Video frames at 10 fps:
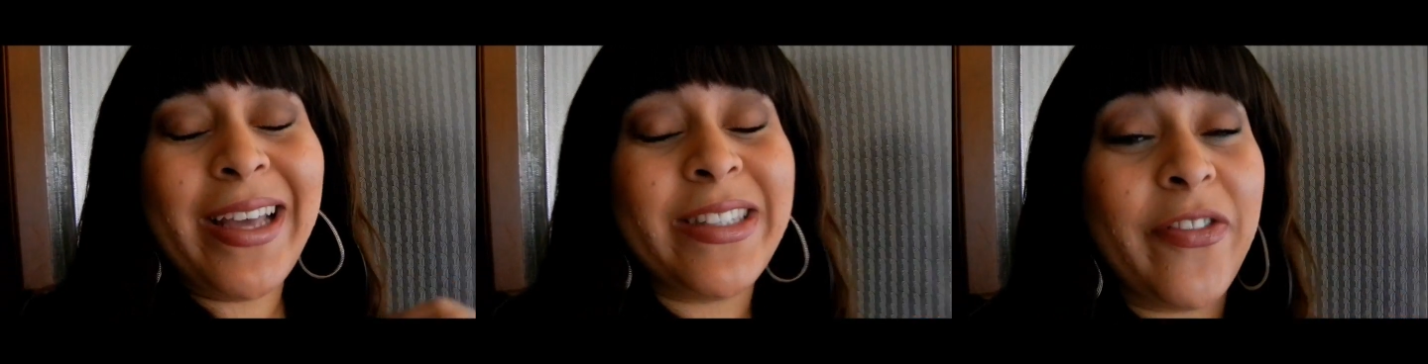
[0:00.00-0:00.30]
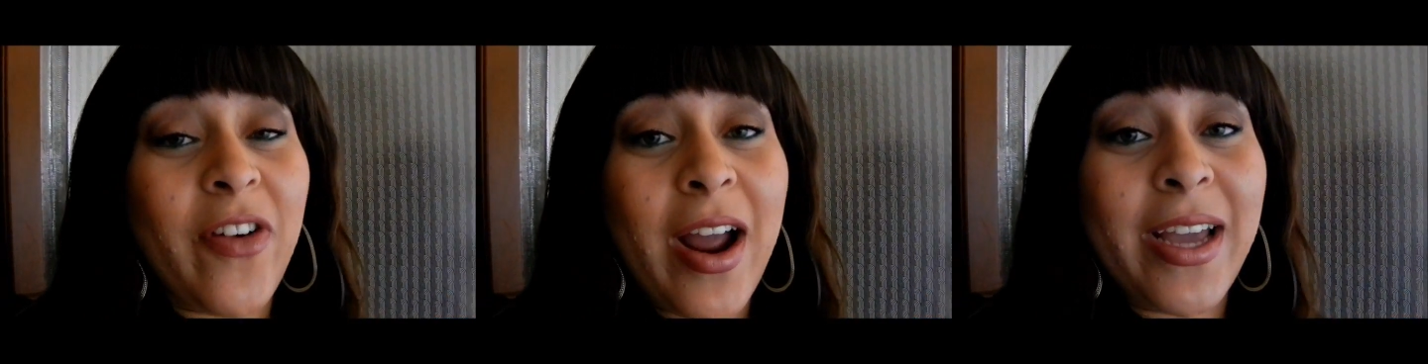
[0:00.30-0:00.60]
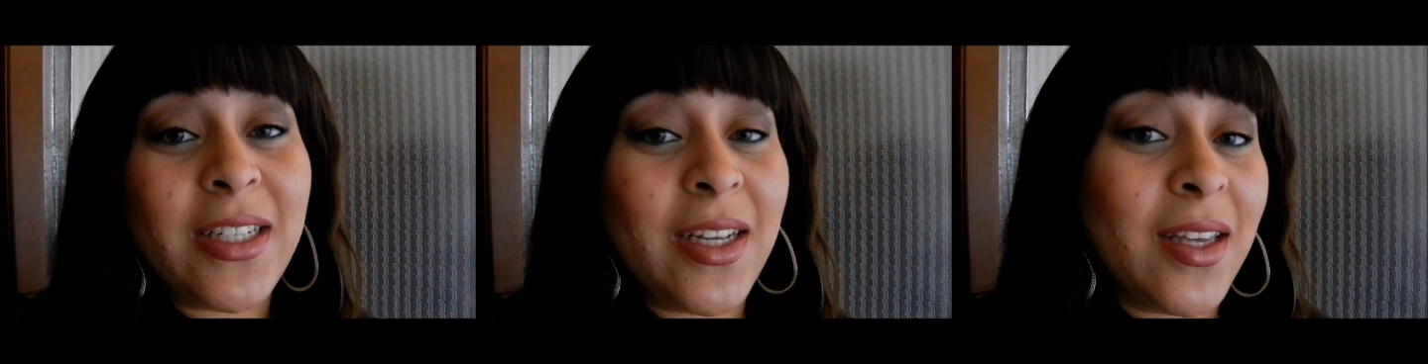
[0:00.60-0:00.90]
I guess the
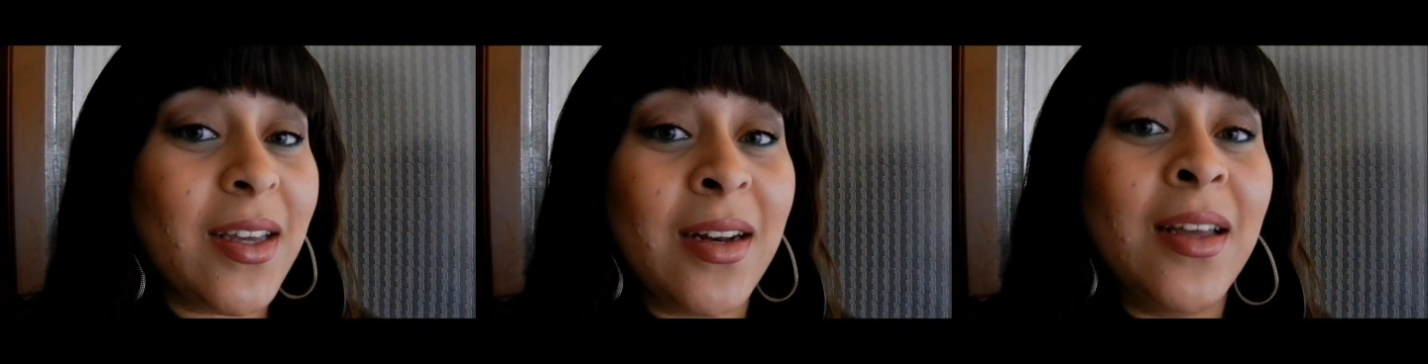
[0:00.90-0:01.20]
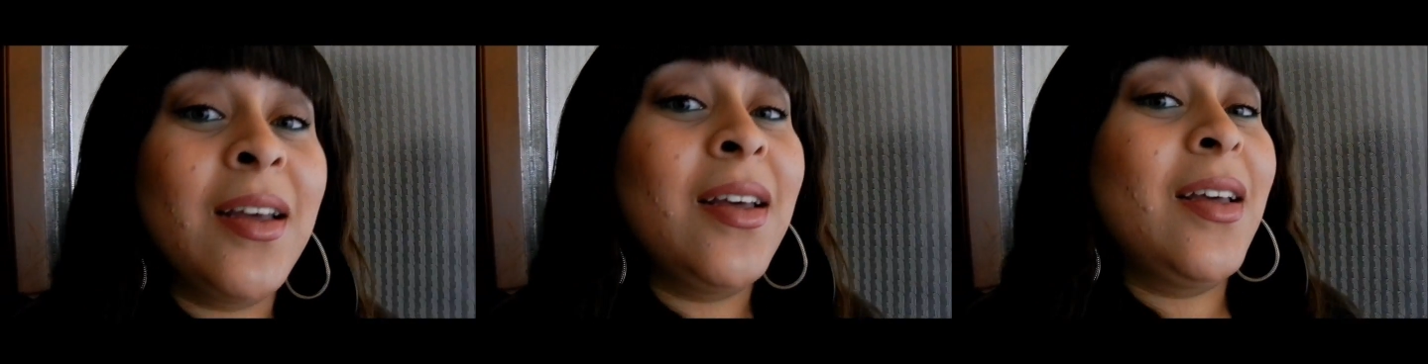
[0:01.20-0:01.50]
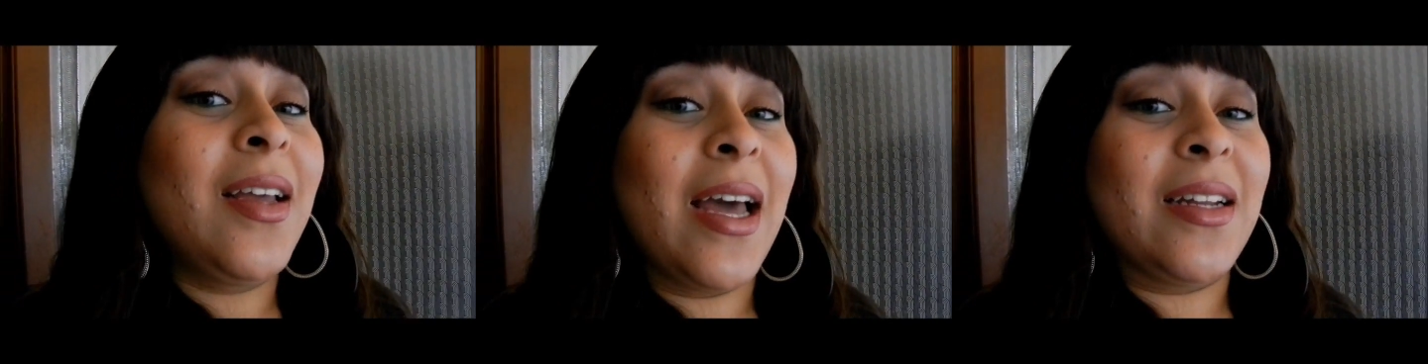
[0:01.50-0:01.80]
fried chicken
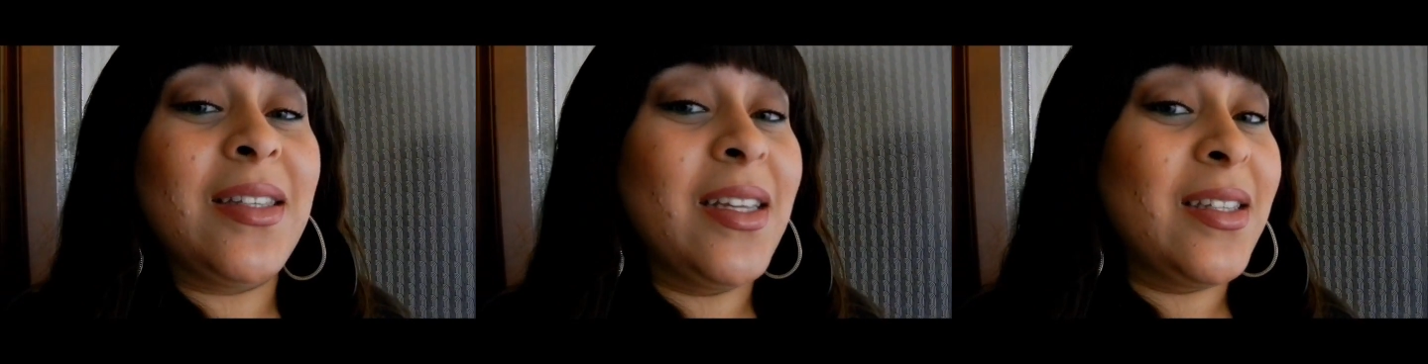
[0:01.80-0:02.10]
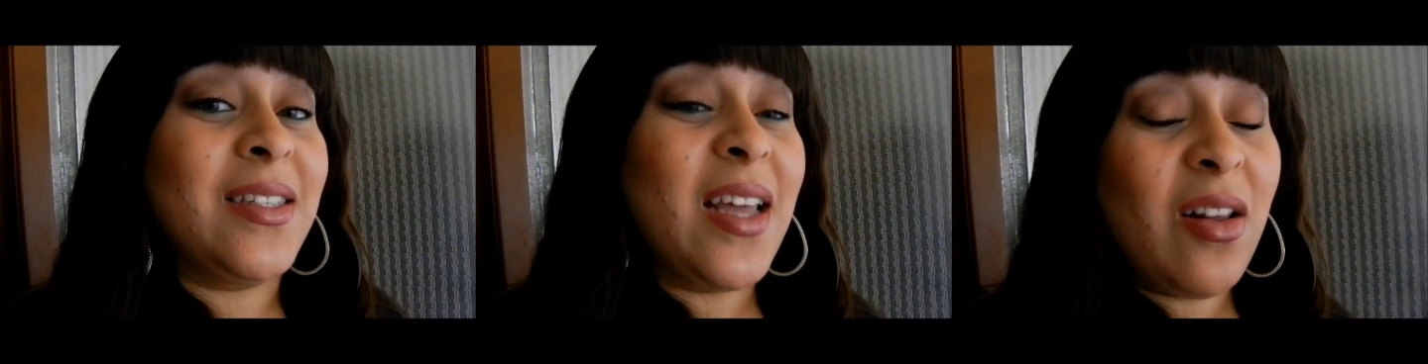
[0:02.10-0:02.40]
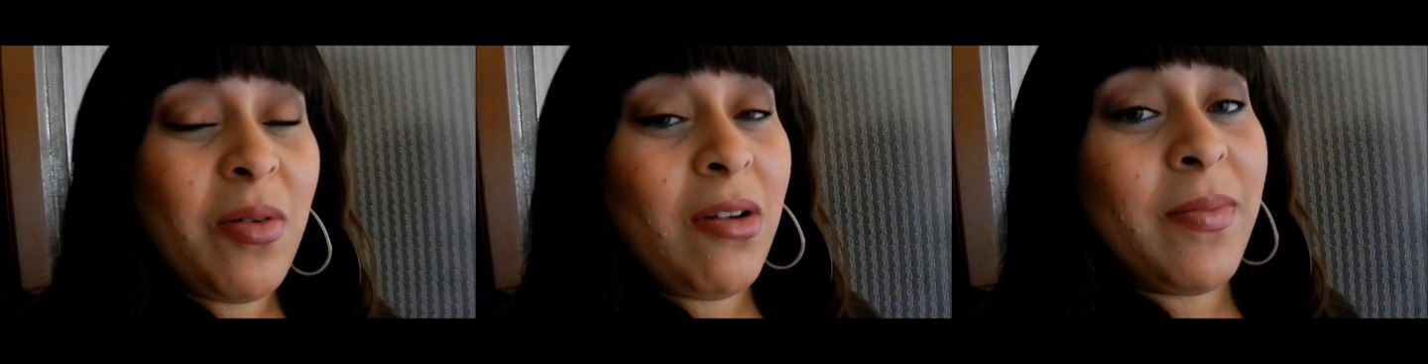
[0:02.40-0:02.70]
kind of didn't
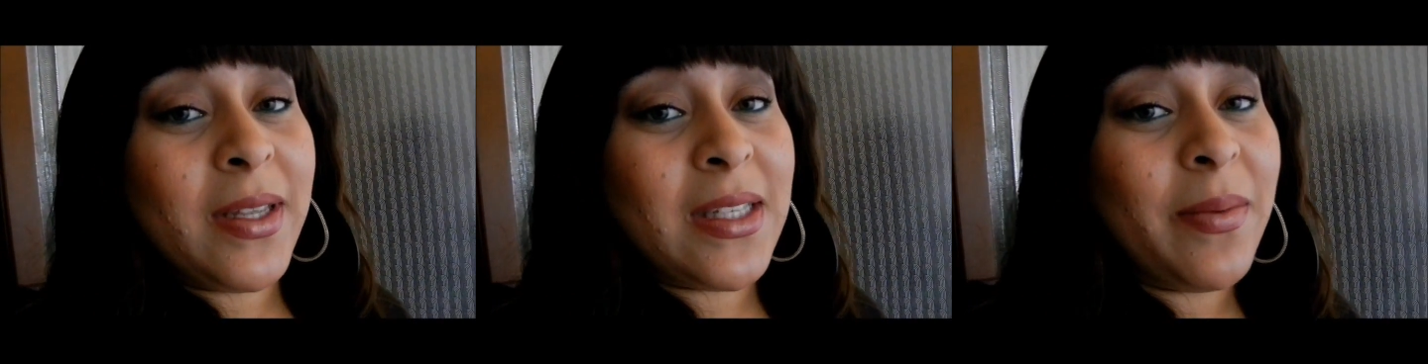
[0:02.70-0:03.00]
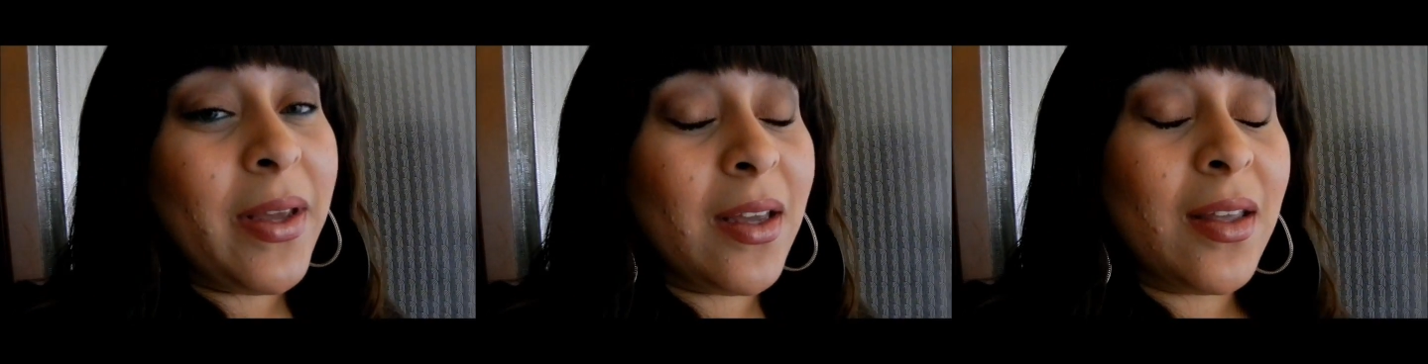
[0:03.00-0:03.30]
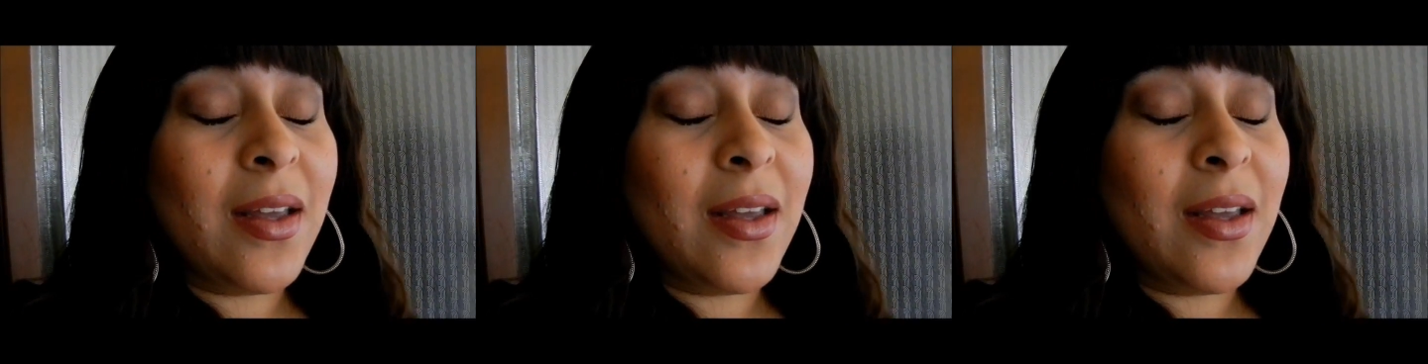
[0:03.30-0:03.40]
settle well with my stomach.